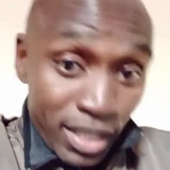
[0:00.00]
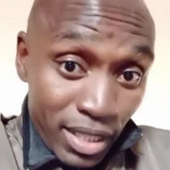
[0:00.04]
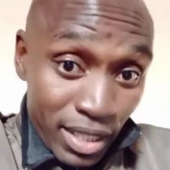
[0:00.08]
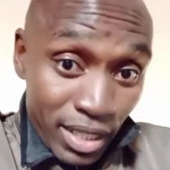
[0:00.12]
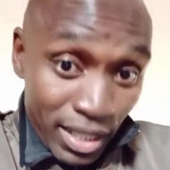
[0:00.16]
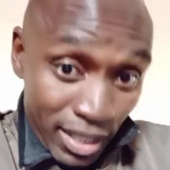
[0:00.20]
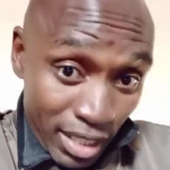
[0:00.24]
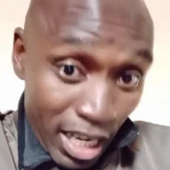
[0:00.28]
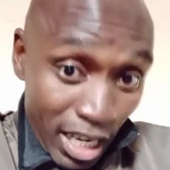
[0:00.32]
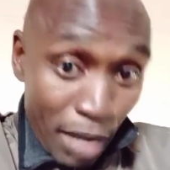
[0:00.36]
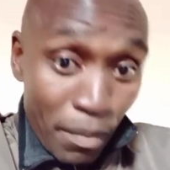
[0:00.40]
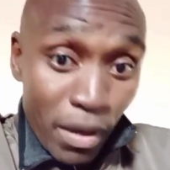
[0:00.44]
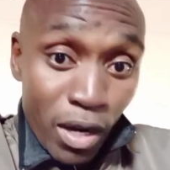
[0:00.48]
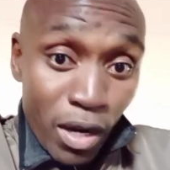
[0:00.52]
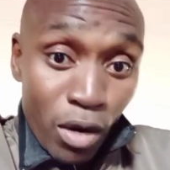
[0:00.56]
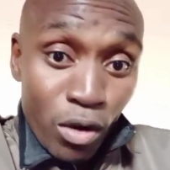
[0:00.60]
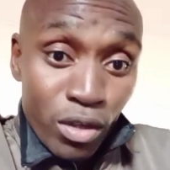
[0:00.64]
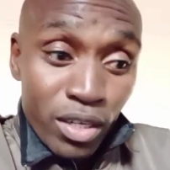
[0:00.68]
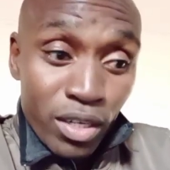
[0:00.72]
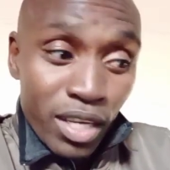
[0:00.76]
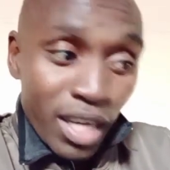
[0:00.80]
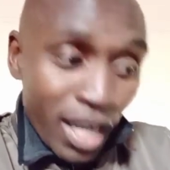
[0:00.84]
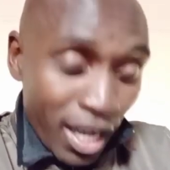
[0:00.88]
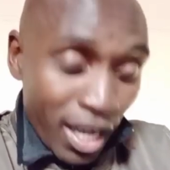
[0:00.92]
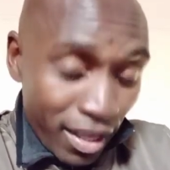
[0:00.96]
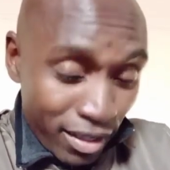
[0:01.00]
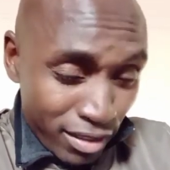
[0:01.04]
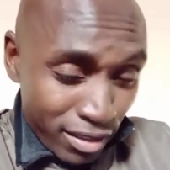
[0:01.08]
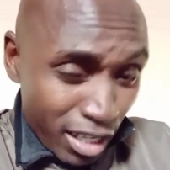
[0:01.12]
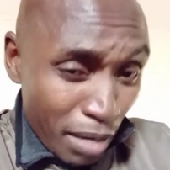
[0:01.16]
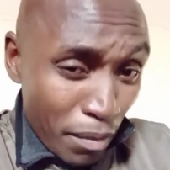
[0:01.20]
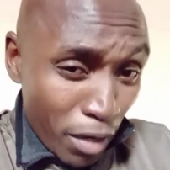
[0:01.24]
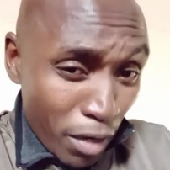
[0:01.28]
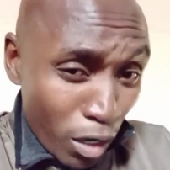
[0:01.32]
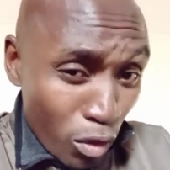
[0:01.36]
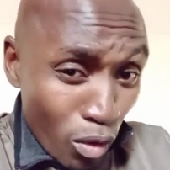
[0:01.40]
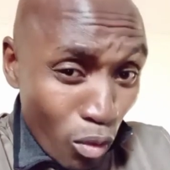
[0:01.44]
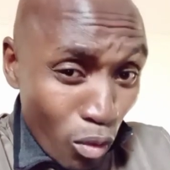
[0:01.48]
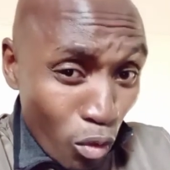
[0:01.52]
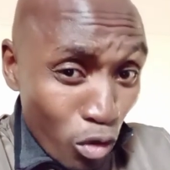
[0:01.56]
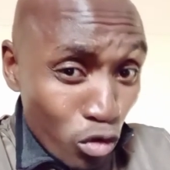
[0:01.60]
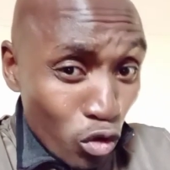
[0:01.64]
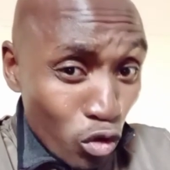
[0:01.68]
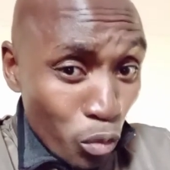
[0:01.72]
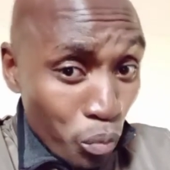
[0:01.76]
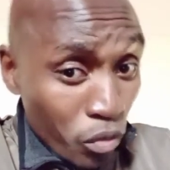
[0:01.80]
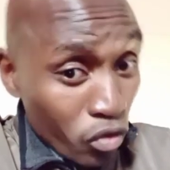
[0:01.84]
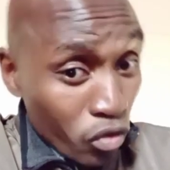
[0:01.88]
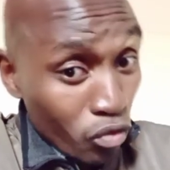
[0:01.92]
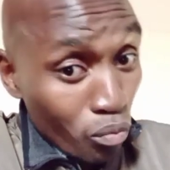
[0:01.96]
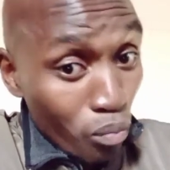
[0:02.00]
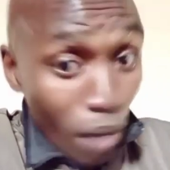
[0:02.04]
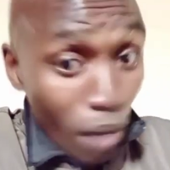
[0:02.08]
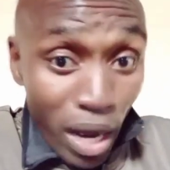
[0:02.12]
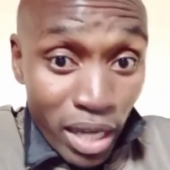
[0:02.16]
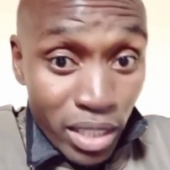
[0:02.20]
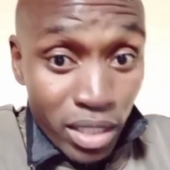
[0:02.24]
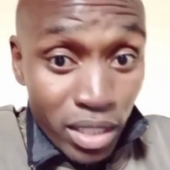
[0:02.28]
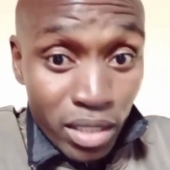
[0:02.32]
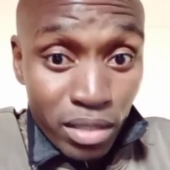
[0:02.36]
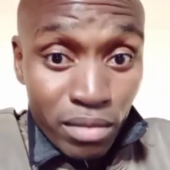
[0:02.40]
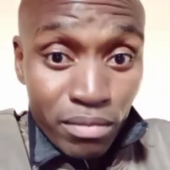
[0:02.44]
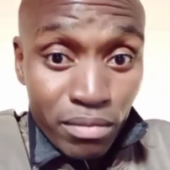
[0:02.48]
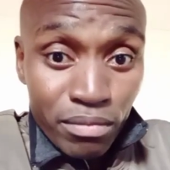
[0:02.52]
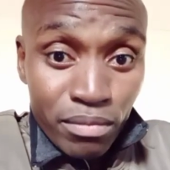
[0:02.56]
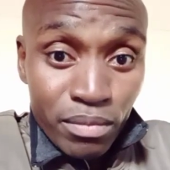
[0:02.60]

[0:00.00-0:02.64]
this time around. This time around, we're going to be smart.